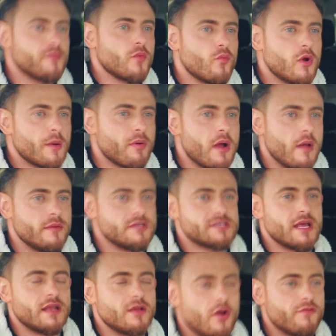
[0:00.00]
we're probably just
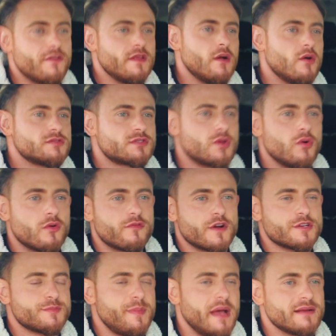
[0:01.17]
going to go for the old school
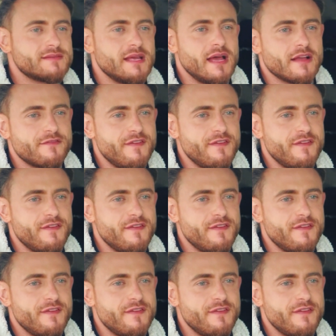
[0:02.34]
reverse pec deck.